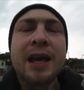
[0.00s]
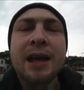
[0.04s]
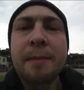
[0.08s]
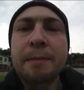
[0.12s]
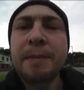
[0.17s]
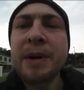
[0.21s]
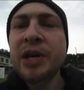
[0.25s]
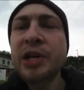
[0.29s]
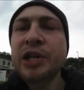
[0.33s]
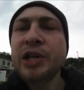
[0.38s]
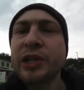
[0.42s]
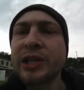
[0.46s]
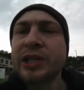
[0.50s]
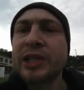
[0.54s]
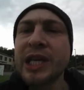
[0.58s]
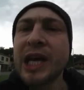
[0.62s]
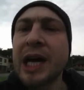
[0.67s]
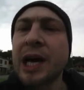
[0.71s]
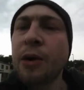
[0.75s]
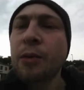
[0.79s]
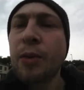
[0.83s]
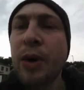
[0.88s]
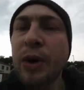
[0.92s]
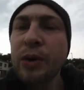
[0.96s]
missions,
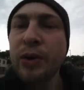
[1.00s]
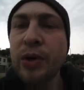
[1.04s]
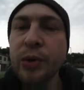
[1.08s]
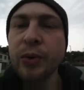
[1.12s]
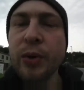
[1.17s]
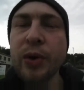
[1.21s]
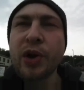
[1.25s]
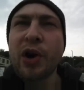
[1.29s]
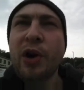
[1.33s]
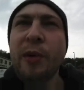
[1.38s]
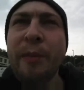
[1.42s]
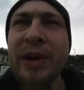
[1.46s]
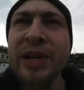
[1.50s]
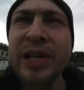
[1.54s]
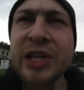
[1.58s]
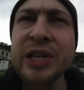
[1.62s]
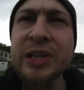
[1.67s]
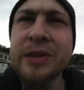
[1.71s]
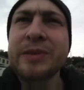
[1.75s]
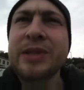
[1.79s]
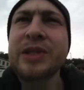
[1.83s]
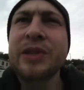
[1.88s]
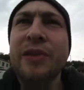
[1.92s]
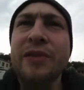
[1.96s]
how well you accomplish them
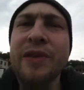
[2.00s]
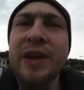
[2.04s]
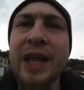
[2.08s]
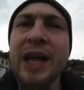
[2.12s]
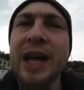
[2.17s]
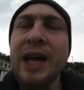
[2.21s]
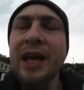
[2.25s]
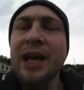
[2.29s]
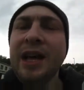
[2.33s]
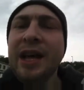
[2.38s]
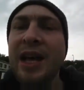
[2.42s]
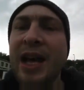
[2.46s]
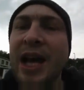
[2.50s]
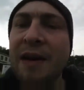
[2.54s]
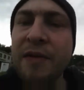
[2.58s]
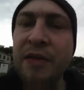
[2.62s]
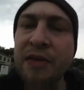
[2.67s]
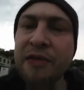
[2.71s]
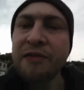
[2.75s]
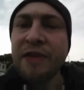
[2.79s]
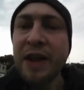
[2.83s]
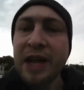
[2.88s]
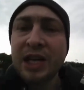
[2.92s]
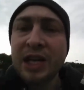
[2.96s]
and stuff like that, have
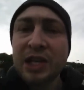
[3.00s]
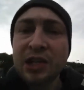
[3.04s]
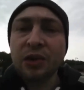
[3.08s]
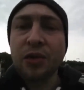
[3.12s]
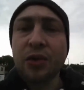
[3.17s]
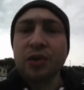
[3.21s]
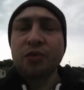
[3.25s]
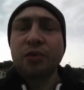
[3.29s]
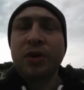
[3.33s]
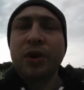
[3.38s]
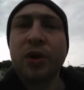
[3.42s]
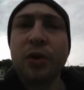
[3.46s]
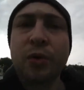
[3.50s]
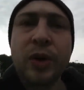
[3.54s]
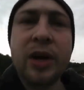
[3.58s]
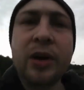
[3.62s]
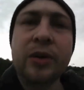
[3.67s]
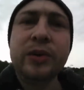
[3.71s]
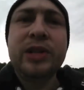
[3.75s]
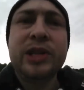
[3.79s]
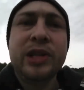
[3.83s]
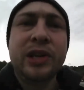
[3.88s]
effects on the real world.